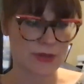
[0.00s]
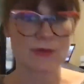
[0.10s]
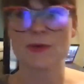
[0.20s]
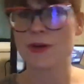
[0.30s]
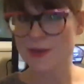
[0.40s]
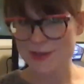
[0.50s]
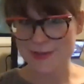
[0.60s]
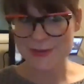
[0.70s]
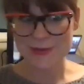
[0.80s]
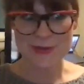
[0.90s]
So what are the
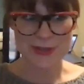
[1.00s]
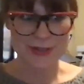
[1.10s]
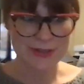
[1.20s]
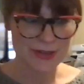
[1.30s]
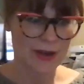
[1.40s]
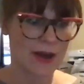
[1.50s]
solutions?